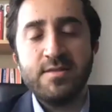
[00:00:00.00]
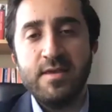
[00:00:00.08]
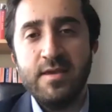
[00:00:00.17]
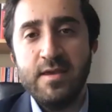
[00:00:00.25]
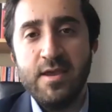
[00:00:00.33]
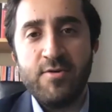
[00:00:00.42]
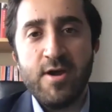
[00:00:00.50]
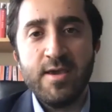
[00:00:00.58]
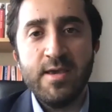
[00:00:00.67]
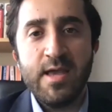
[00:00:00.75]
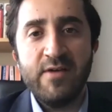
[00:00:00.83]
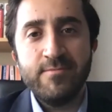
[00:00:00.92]
the
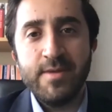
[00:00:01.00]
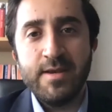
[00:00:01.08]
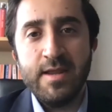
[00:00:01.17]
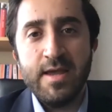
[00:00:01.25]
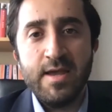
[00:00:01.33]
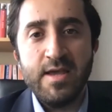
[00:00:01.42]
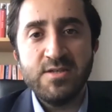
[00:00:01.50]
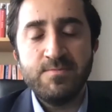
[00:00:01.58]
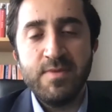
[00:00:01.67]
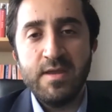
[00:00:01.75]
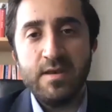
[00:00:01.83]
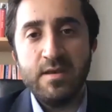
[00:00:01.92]
Iraqi government has
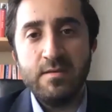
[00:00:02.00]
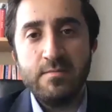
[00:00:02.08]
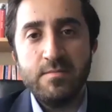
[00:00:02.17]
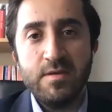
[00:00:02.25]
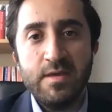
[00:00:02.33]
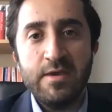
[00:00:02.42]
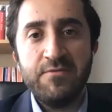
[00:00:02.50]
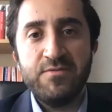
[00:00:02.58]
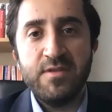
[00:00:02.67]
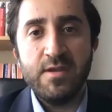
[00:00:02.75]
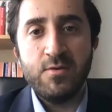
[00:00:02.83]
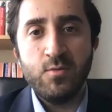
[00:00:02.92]
been
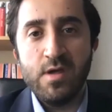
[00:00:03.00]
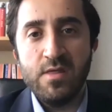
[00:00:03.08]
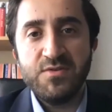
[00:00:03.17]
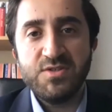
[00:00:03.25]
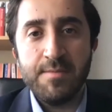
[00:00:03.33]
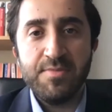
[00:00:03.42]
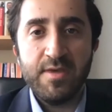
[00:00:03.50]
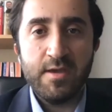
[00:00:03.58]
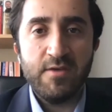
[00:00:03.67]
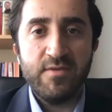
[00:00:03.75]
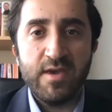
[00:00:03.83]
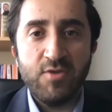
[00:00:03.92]
gifted with
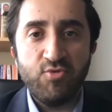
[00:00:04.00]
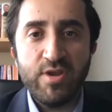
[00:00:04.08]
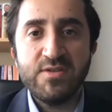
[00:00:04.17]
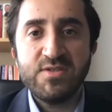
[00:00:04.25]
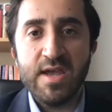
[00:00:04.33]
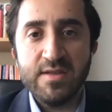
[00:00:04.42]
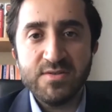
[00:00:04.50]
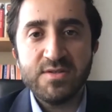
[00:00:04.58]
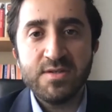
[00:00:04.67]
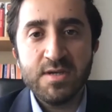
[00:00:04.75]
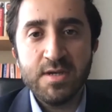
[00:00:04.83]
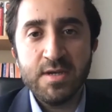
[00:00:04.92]
something of a
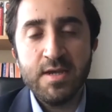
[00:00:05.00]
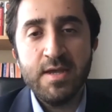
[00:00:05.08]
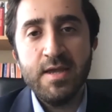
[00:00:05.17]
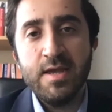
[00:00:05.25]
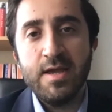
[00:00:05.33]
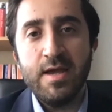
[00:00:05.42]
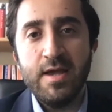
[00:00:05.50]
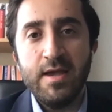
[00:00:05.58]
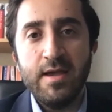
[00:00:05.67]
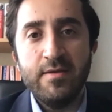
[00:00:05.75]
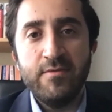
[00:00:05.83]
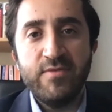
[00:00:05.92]
reset
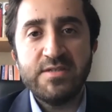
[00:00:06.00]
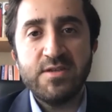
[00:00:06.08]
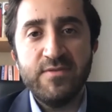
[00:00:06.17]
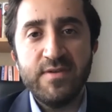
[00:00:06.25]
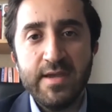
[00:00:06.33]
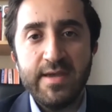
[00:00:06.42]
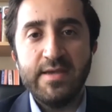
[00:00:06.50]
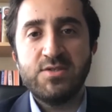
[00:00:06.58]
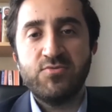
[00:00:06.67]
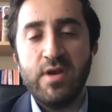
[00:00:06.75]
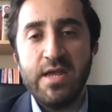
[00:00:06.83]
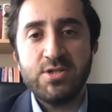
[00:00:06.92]
vis-a-vis
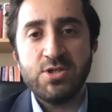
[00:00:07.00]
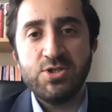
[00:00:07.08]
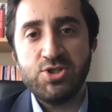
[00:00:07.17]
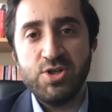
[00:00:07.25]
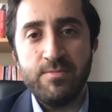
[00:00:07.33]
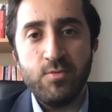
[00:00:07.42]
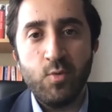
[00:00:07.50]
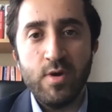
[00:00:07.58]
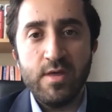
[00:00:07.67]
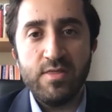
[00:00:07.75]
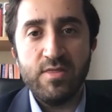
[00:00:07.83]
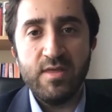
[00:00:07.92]
its relationship
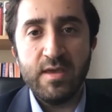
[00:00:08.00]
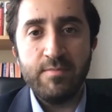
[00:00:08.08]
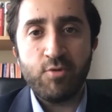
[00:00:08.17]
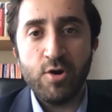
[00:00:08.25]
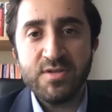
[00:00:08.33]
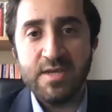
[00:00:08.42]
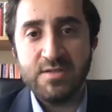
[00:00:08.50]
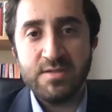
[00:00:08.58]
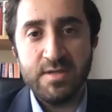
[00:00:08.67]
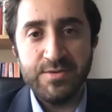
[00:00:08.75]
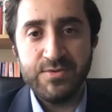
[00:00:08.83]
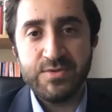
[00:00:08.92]
with the
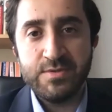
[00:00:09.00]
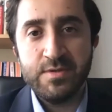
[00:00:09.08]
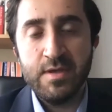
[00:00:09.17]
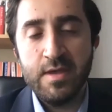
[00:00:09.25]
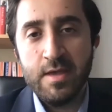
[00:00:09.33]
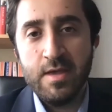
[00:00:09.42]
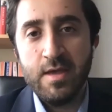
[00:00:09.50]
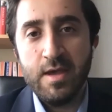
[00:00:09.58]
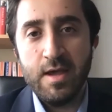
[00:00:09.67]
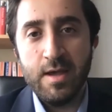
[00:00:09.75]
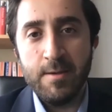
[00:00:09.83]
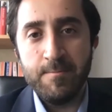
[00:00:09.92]
protesters.
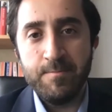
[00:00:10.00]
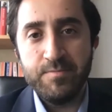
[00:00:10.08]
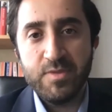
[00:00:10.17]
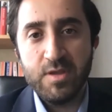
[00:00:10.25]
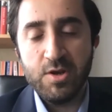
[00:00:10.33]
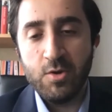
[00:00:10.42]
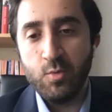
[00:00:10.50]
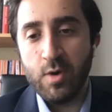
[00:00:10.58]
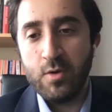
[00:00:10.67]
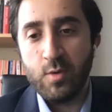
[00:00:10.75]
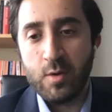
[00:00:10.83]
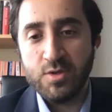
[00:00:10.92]

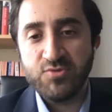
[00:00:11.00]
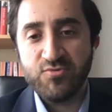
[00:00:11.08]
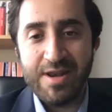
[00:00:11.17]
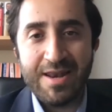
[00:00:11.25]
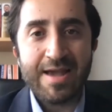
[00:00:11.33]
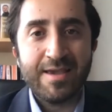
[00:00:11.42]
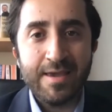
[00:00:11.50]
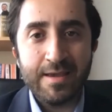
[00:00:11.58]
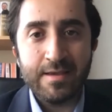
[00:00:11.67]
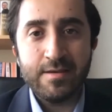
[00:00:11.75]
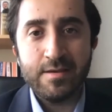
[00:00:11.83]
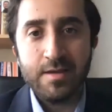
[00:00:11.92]
What was really
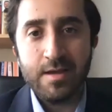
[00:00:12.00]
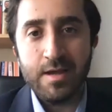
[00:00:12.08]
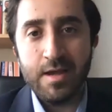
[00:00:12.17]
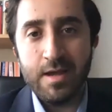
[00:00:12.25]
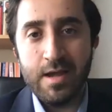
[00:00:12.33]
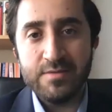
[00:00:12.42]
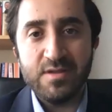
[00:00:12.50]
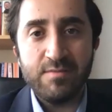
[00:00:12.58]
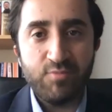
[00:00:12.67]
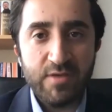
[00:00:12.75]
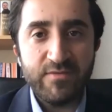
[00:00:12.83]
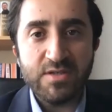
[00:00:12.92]
lacking under the
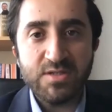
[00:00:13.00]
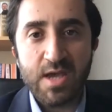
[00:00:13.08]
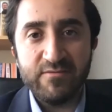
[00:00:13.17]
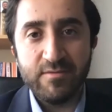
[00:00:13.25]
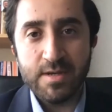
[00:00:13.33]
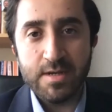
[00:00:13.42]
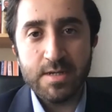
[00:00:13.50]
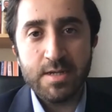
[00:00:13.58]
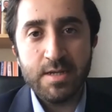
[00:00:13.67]
previous government